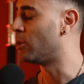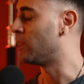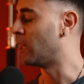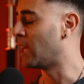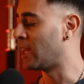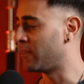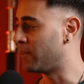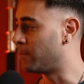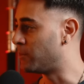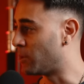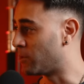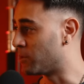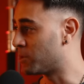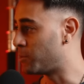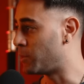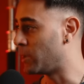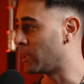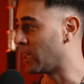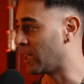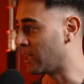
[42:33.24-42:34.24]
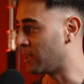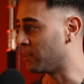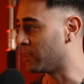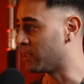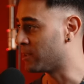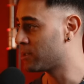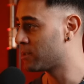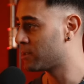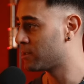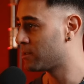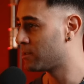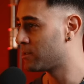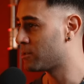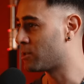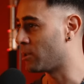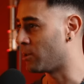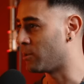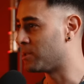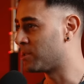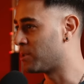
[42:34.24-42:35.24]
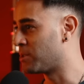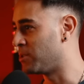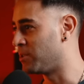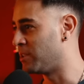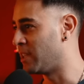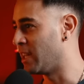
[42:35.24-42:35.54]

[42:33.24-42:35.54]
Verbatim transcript: a lot of them don't speak English, so it's good